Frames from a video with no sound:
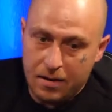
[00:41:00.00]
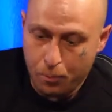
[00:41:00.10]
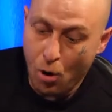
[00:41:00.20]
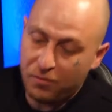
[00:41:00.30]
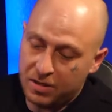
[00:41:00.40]
a
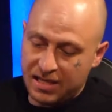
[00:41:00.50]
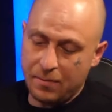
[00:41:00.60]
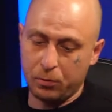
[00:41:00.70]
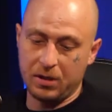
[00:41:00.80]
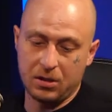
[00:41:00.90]
perfect
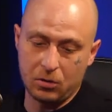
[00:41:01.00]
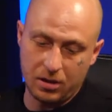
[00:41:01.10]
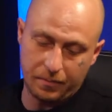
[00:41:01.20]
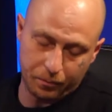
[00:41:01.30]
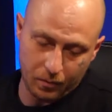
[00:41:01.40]
example of this, all
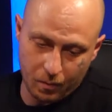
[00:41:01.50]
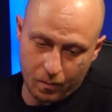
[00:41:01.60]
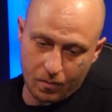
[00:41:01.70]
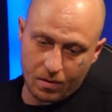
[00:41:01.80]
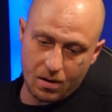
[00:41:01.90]
right?
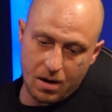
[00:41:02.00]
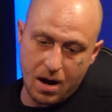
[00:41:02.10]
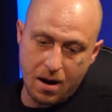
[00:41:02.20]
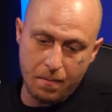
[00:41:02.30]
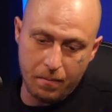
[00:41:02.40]

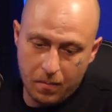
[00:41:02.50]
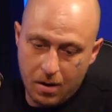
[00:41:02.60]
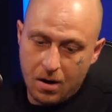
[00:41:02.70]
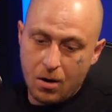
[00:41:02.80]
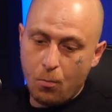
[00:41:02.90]

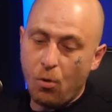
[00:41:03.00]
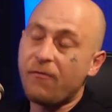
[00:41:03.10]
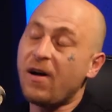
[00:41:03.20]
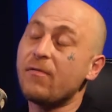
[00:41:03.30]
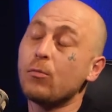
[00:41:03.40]

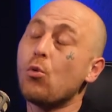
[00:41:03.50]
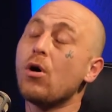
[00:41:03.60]
My favorite,